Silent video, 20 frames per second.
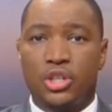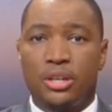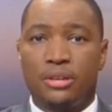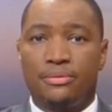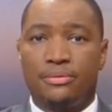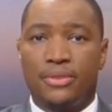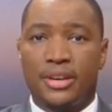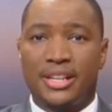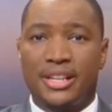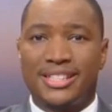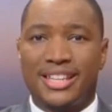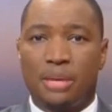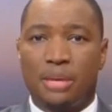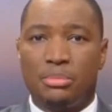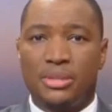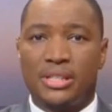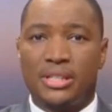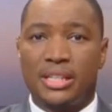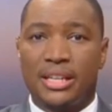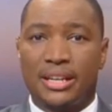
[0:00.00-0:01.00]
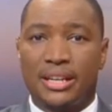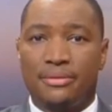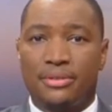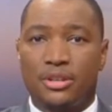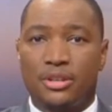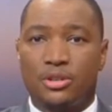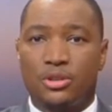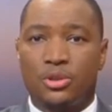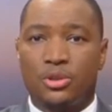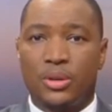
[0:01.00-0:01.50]
Affairs MEC
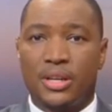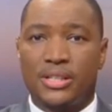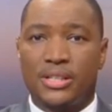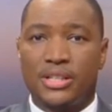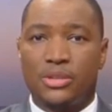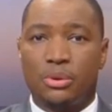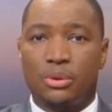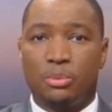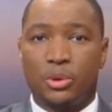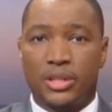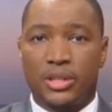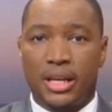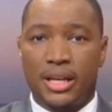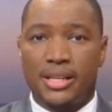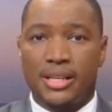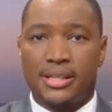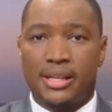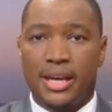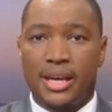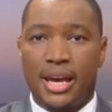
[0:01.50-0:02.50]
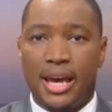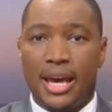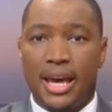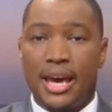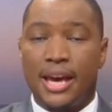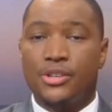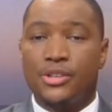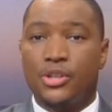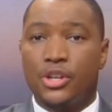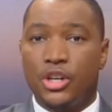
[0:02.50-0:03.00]
Reverend Thulasizwe Buthelezi
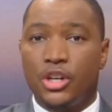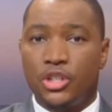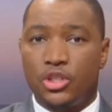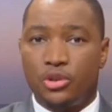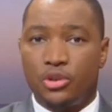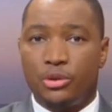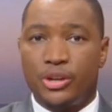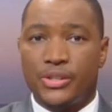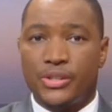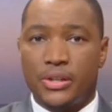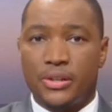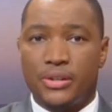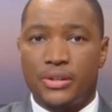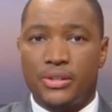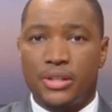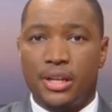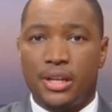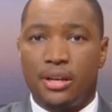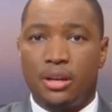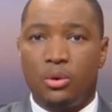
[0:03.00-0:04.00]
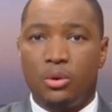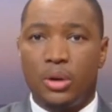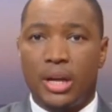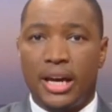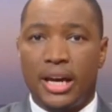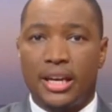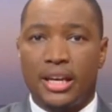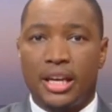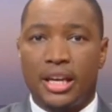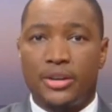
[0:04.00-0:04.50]
has urged residents in
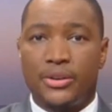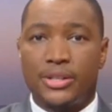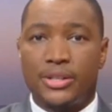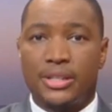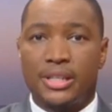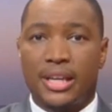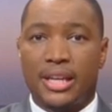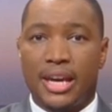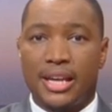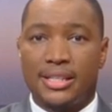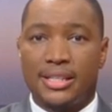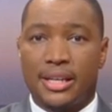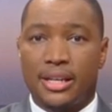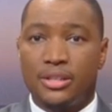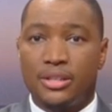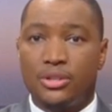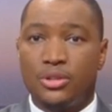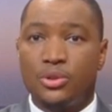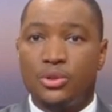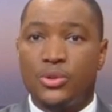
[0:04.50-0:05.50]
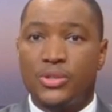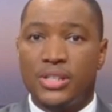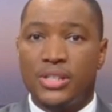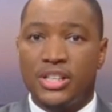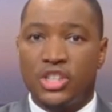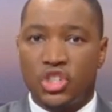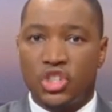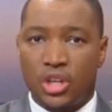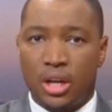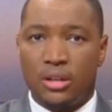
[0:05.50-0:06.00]
low-lying areas in KZN to
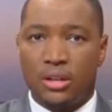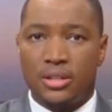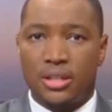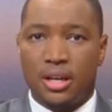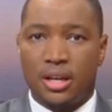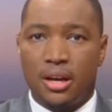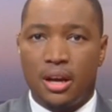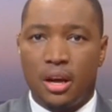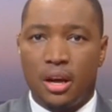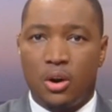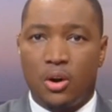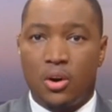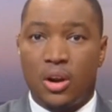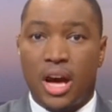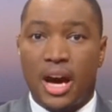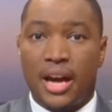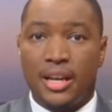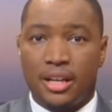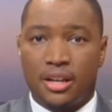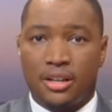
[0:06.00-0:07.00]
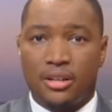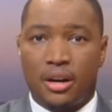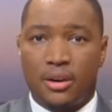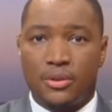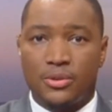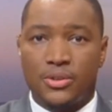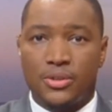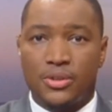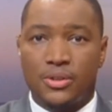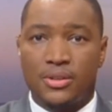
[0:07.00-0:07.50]
seek shelter on higher
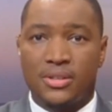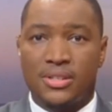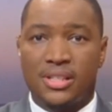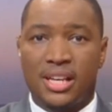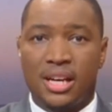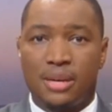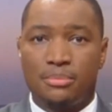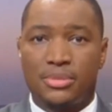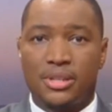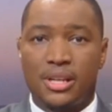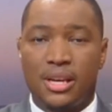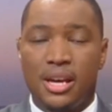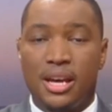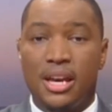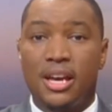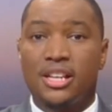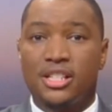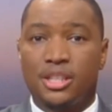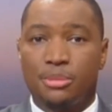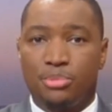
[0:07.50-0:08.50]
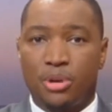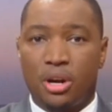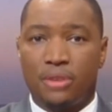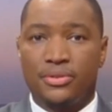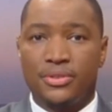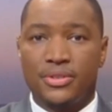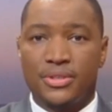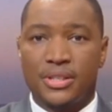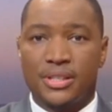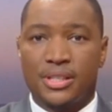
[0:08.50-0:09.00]
grounds. This comes as the
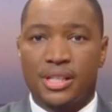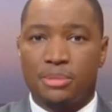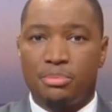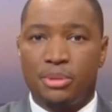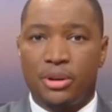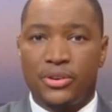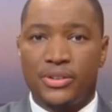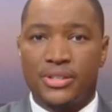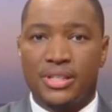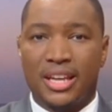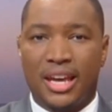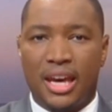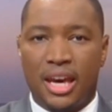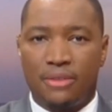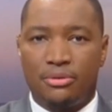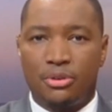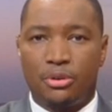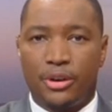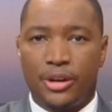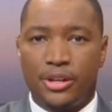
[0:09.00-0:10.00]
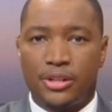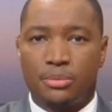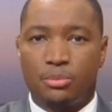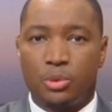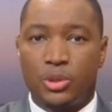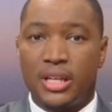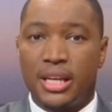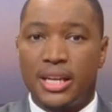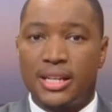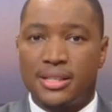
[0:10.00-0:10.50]
province is experiencing heavy rains.
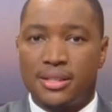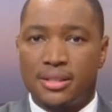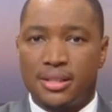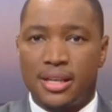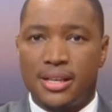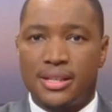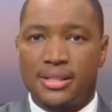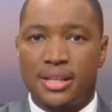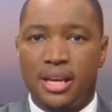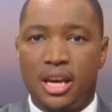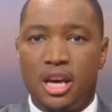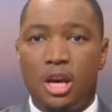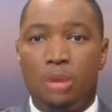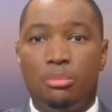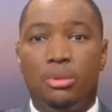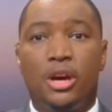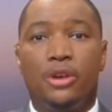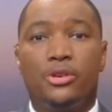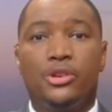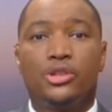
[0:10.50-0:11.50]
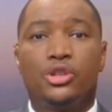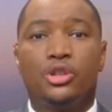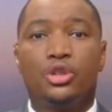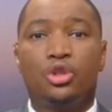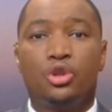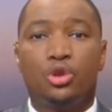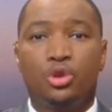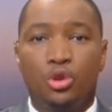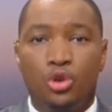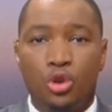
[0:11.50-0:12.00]
Buthelezi says parents
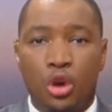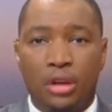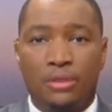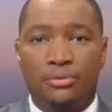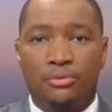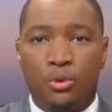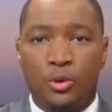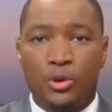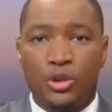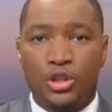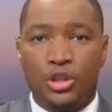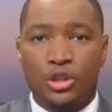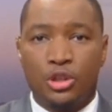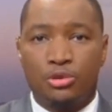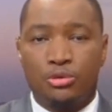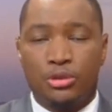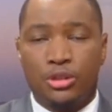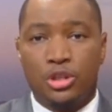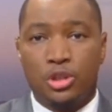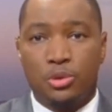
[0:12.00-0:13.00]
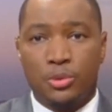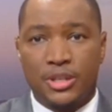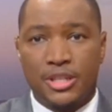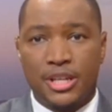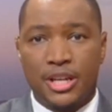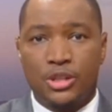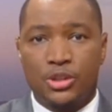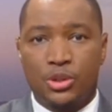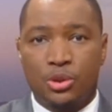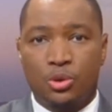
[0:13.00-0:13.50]
should not force children to
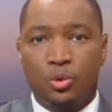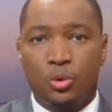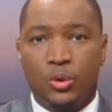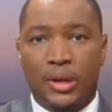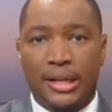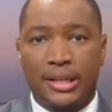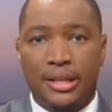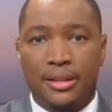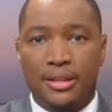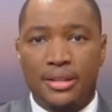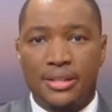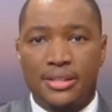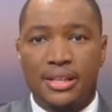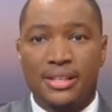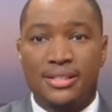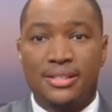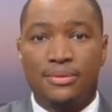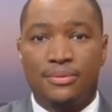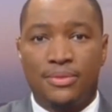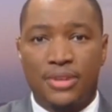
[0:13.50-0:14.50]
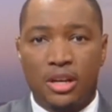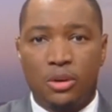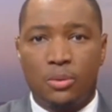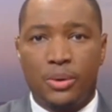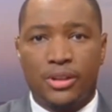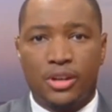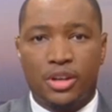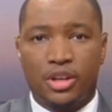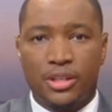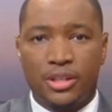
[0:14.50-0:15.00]
attend school under these severe
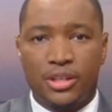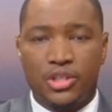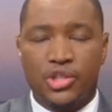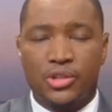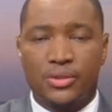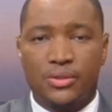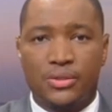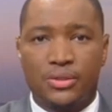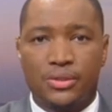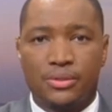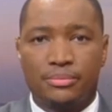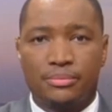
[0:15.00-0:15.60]
weather conditions.